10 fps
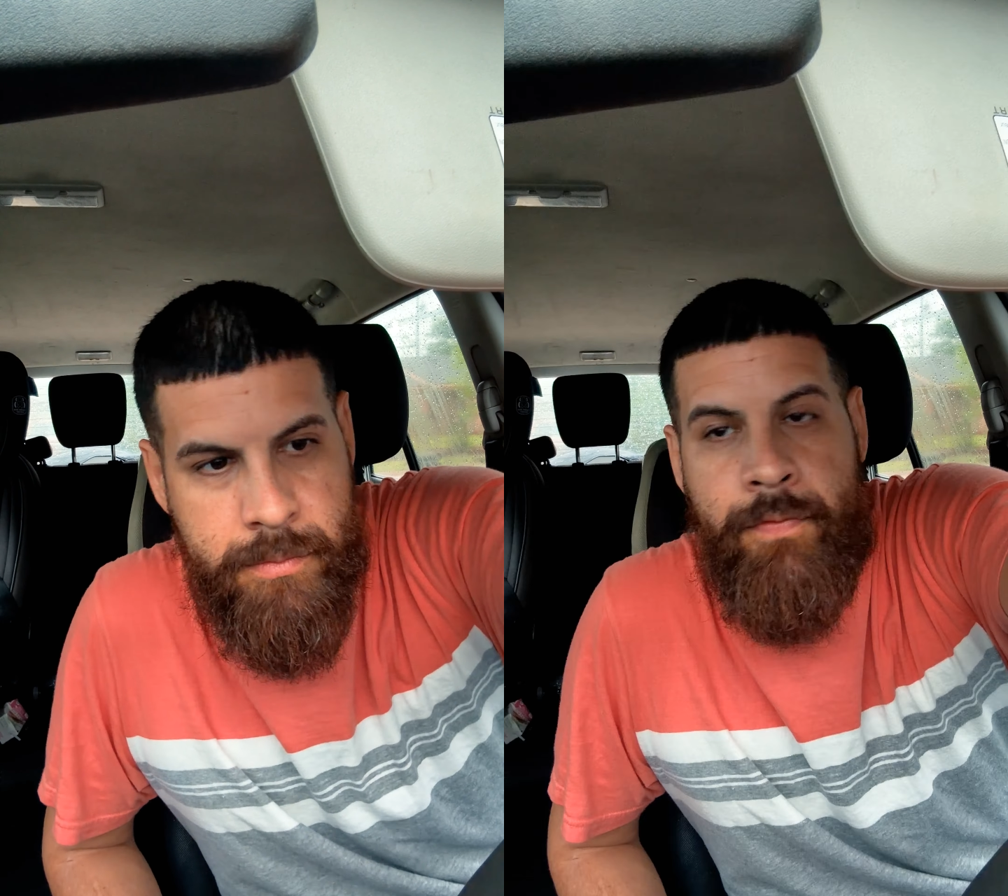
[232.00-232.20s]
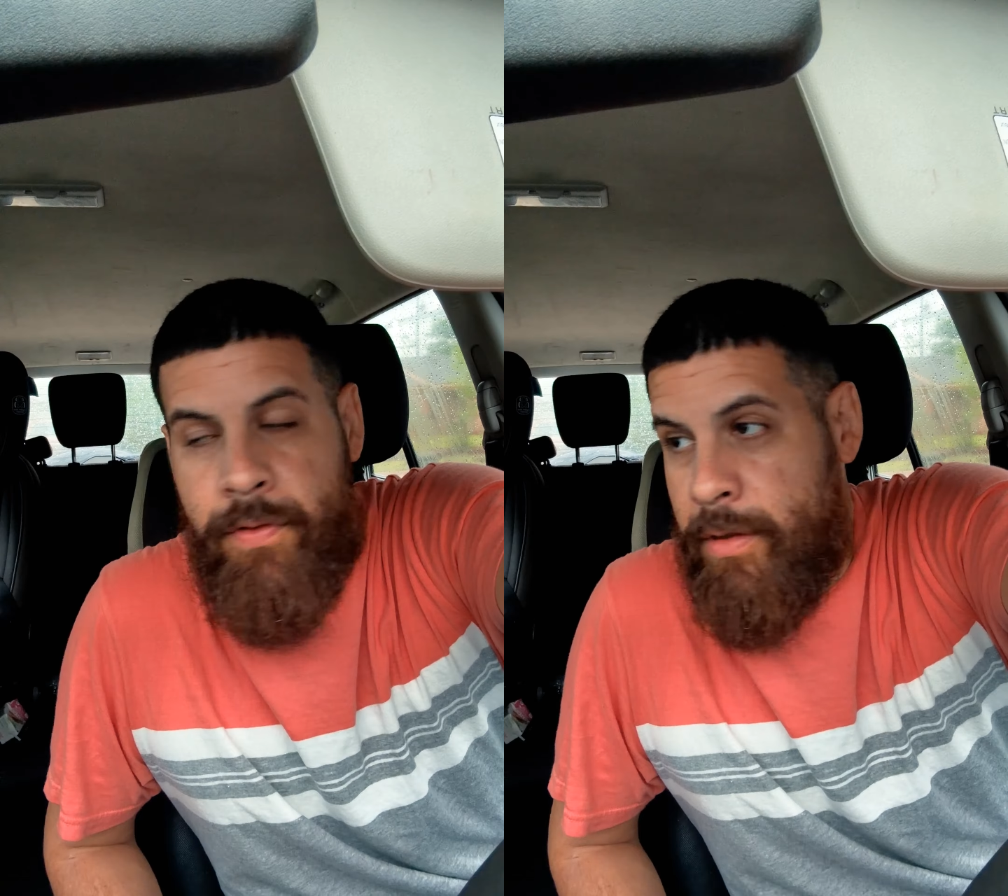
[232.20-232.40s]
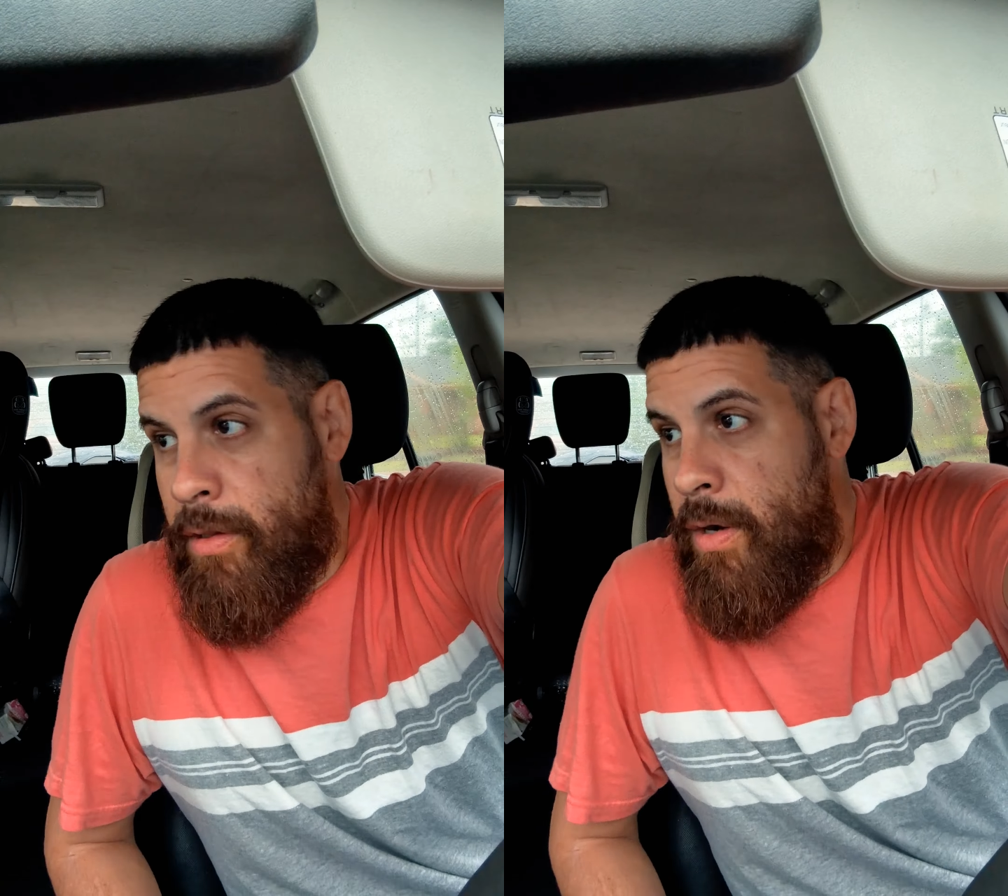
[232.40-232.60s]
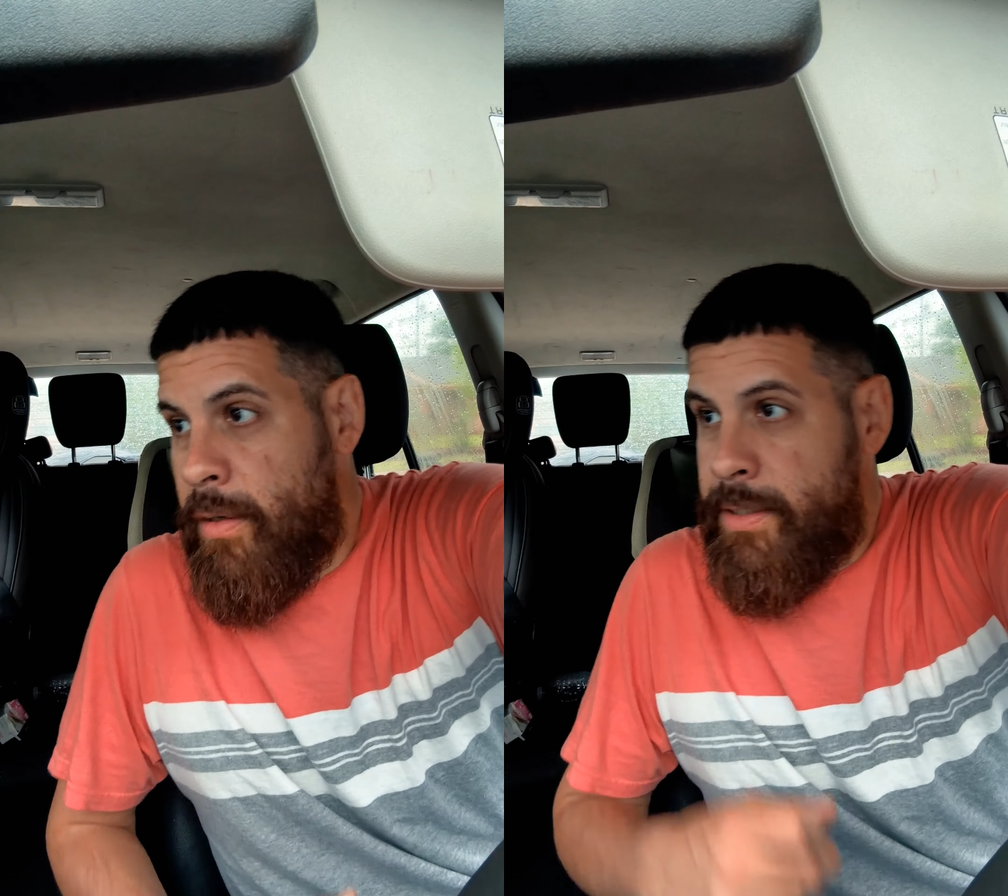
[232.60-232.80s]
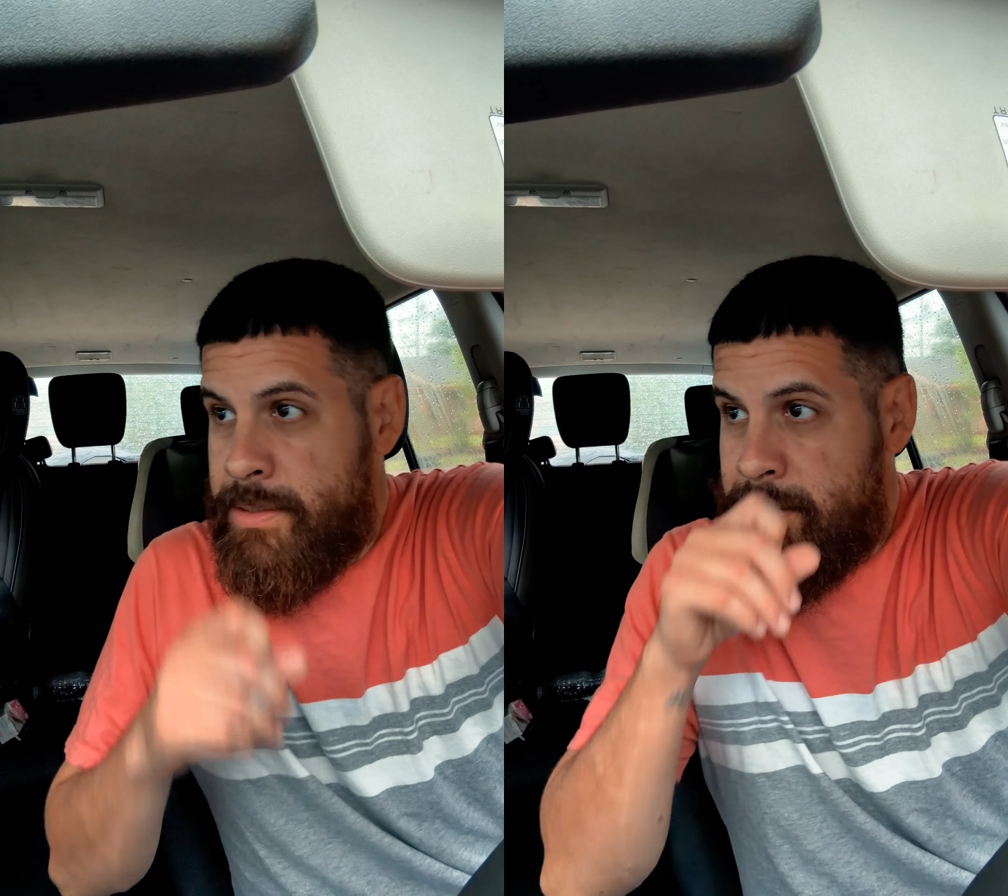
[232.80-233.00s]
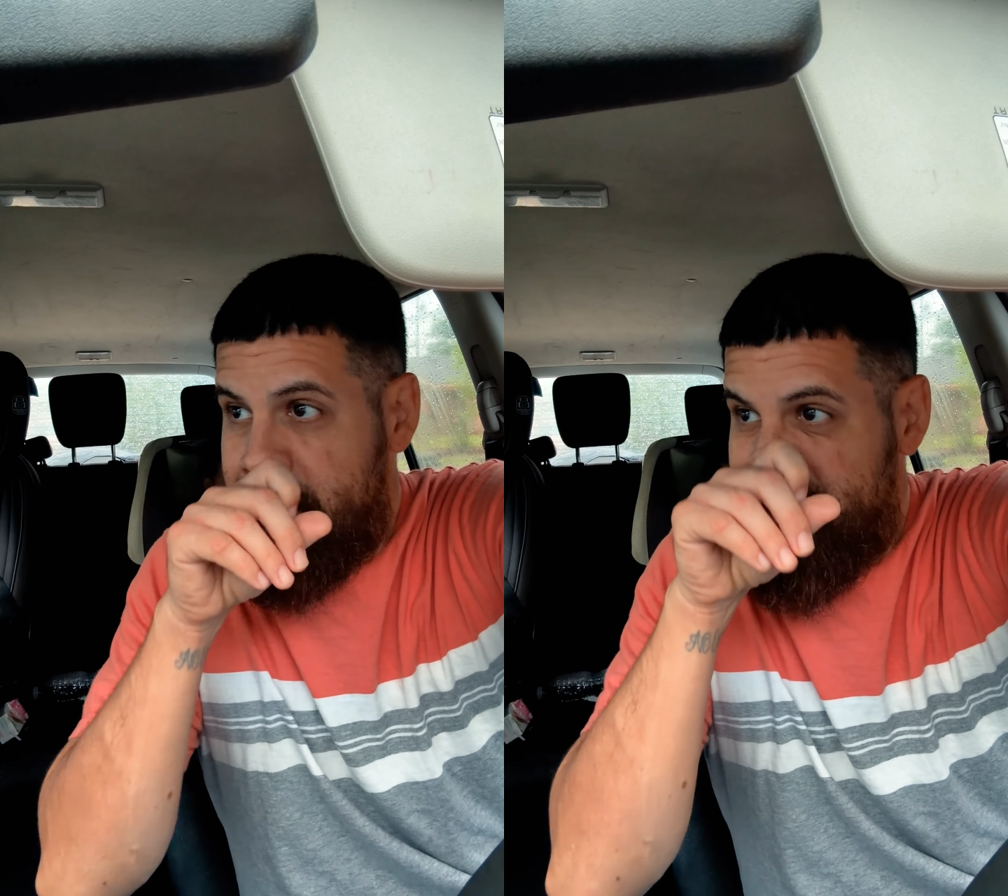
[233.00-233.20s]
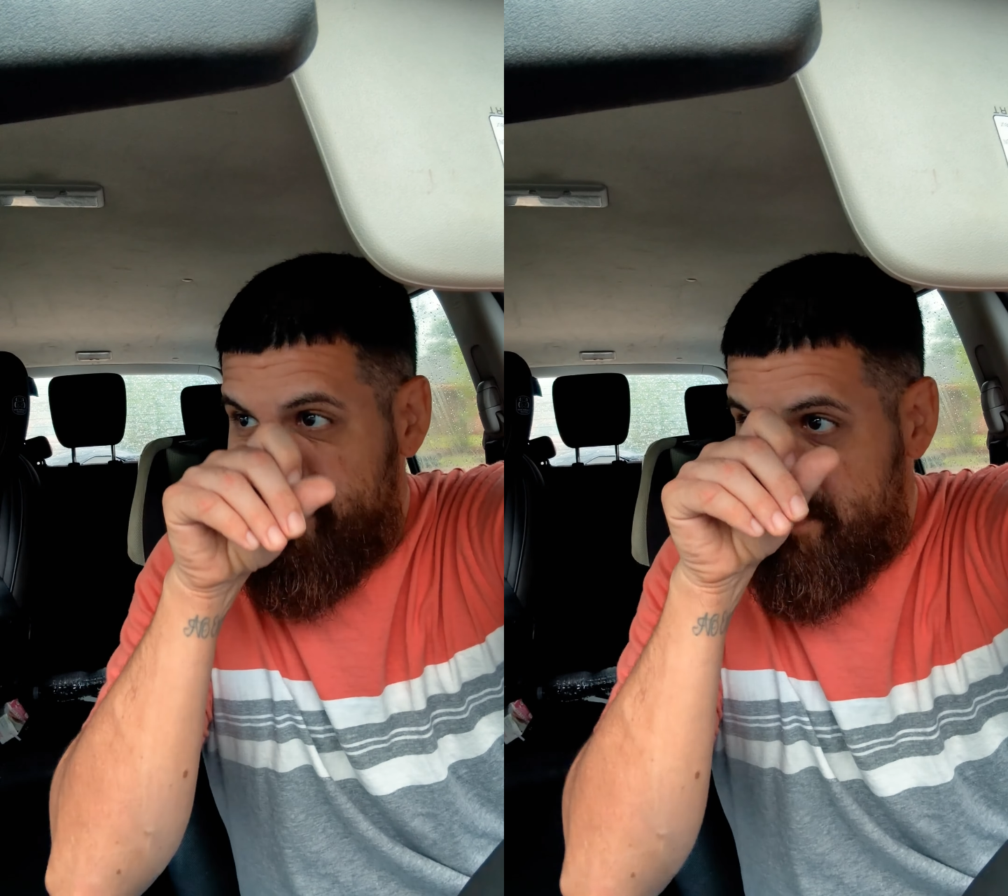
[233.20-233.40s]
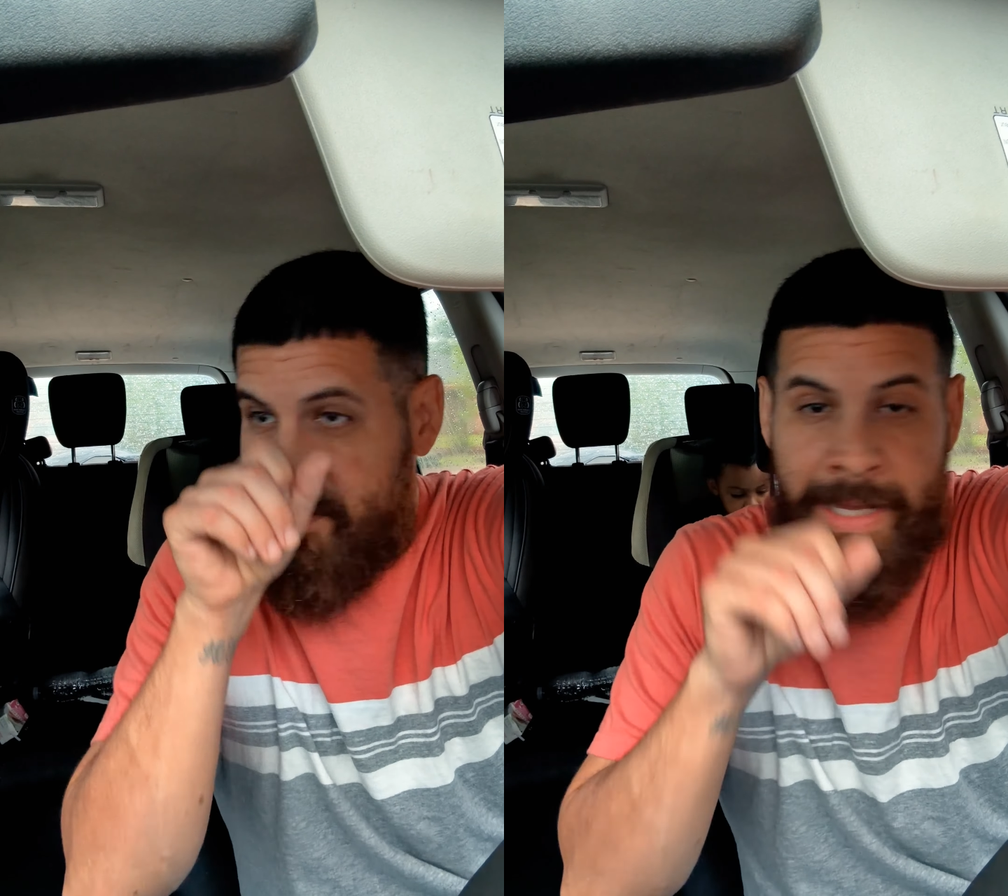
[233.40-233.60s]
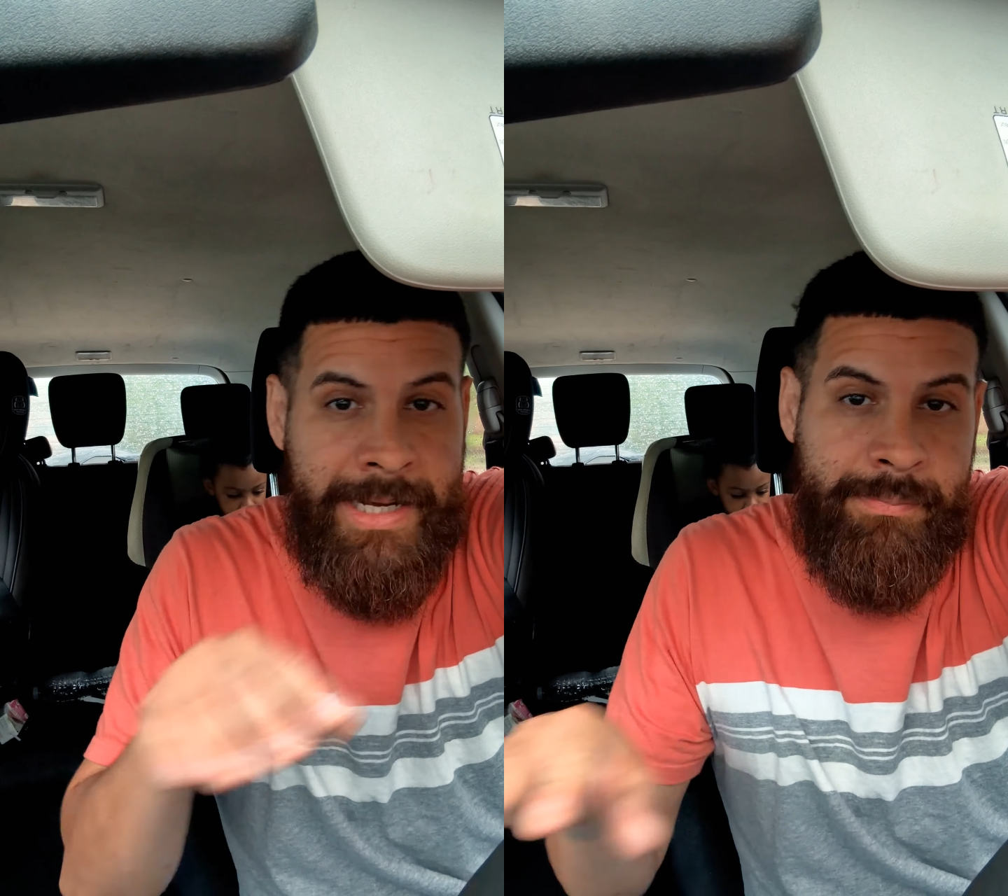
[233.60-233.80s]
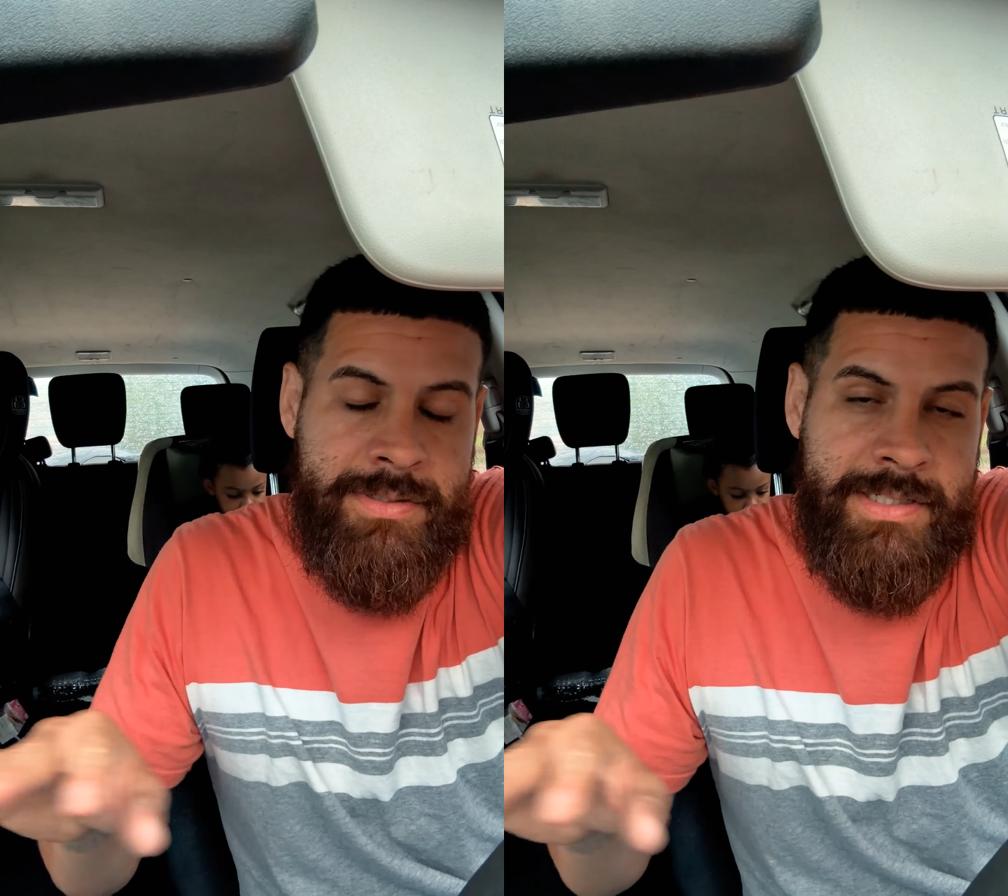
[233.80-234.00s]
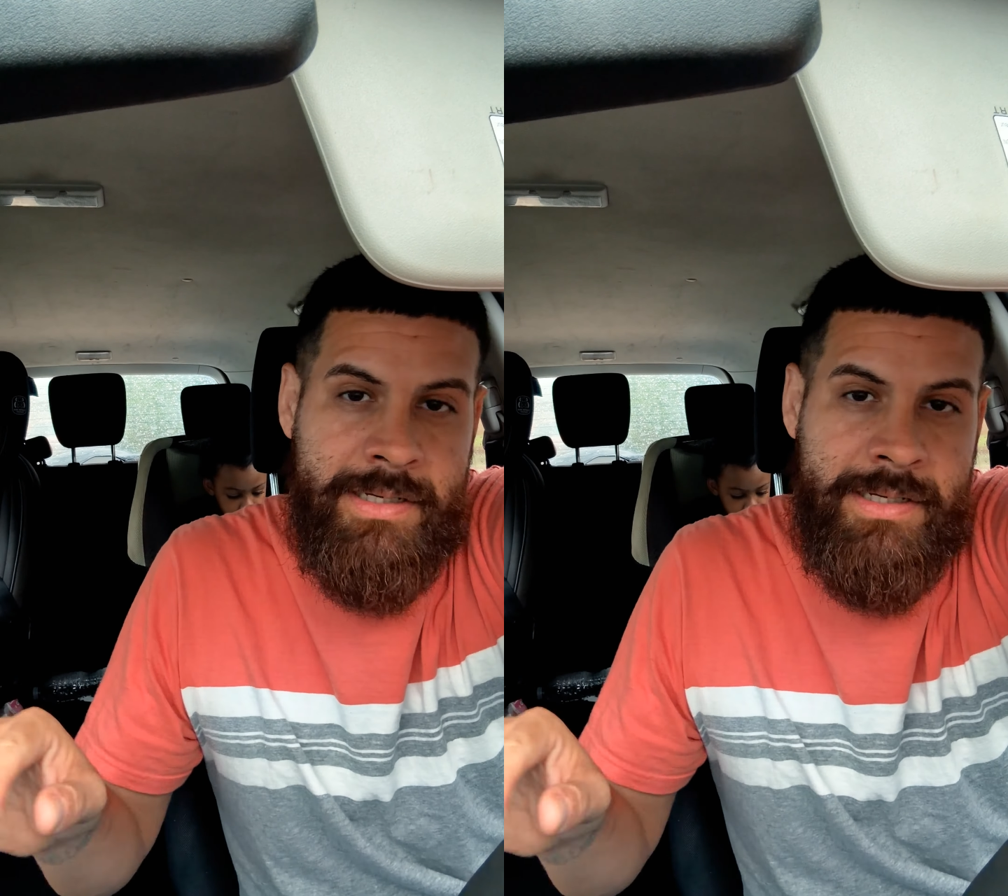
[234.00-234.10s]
For the longest, 90%